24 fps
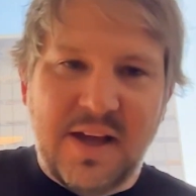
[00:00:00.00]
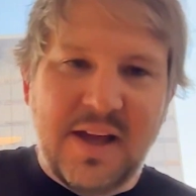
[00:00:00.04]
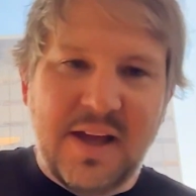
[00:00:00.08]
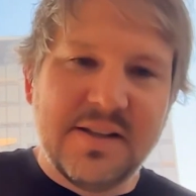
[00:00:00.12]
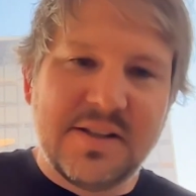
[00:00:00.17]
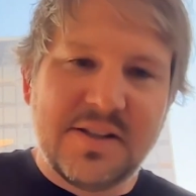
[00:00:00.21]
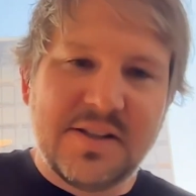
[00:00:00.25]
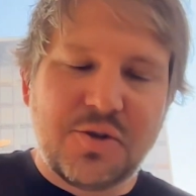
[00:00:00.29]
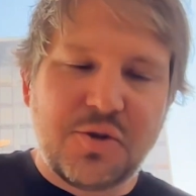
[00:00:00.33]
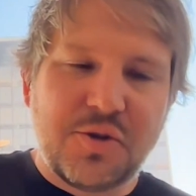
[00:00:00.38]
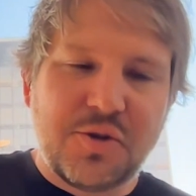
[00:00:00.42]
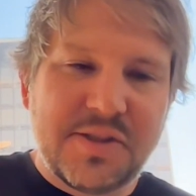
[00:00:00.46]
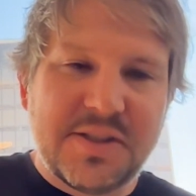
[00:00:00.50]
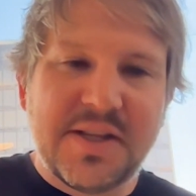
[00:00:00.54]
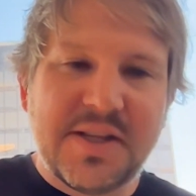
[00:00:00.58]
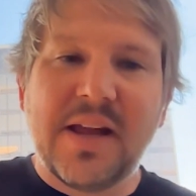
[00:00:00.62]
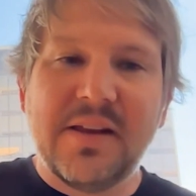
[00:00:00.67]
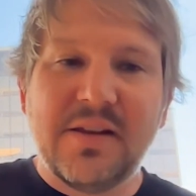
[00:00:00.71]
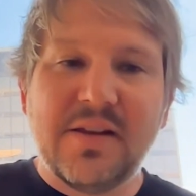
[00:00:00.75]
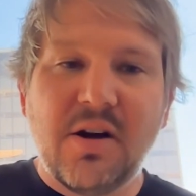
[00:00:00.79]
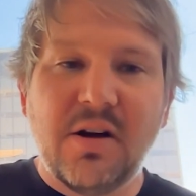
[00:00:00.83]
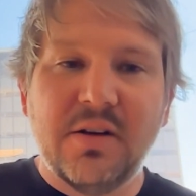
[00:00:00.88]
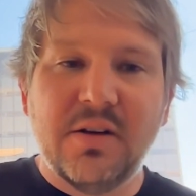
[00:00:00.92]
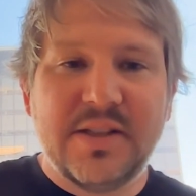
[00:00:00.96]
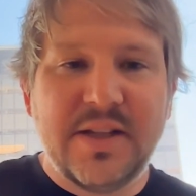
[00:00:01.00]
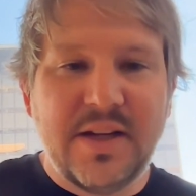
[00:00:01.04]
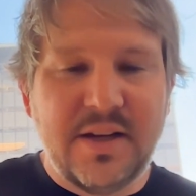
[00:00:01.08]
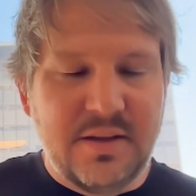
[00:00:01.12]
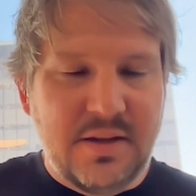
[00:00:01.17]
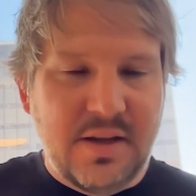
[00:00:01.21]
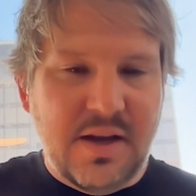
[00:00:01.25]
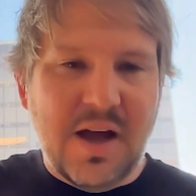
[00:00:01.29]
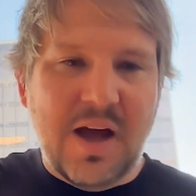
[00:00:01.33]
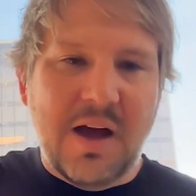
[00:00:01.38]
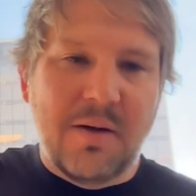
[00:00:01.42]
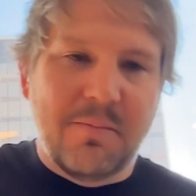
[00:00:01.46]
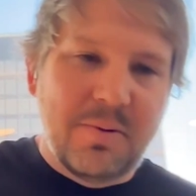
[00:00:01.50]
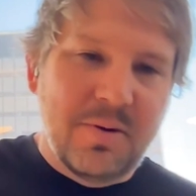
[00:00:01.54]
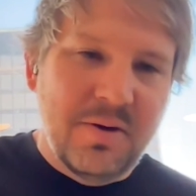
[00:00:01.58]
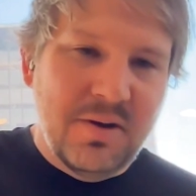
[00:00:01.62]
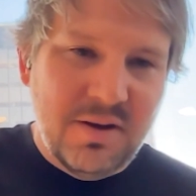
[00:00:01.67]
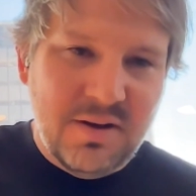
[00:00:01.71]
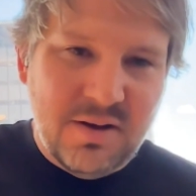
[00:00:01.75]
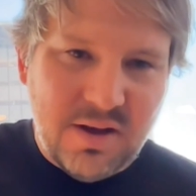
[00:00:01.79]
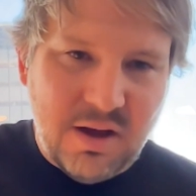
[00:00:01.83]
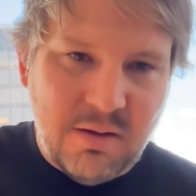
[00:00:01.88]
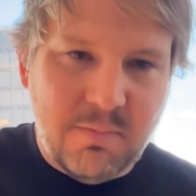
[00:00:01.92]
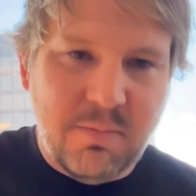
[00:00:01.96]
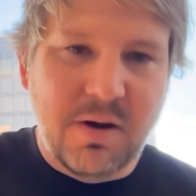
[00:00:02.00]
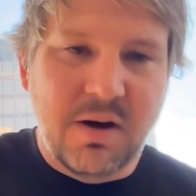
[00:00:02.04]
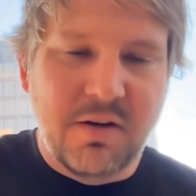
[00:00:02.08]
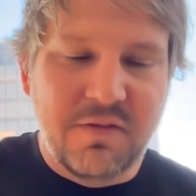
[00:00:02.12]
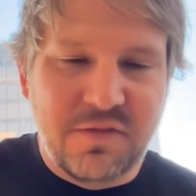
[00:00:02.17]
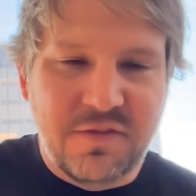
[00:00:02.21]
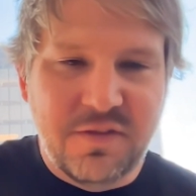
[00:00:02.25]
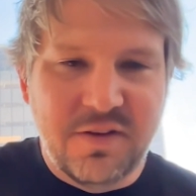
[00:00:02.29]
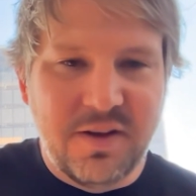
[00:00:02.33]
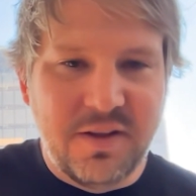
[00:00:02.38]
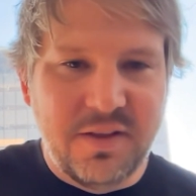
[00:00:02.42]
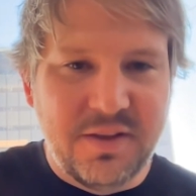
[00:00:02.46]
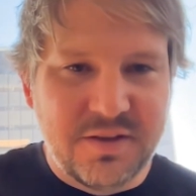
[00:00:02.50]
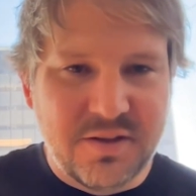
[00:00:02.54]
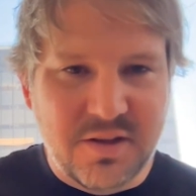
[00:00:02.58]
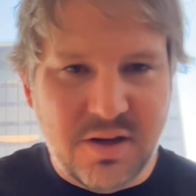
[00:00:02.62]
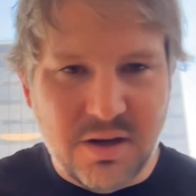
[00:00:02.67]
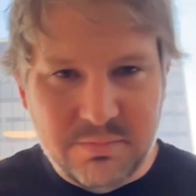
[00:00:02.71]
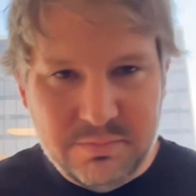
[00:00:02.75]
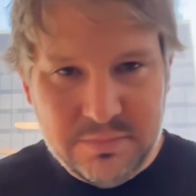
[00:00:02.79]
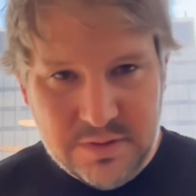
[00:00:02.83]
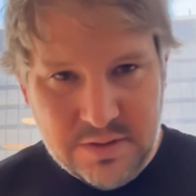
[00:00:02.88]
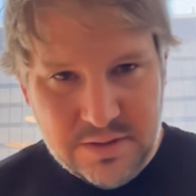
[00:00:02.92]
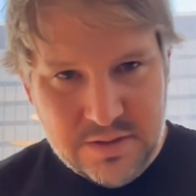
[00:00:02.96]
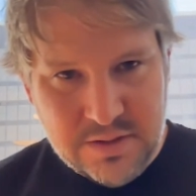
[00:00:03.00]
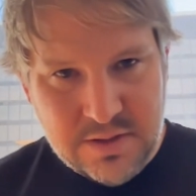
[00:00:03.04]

inserts that content up above in the DOM.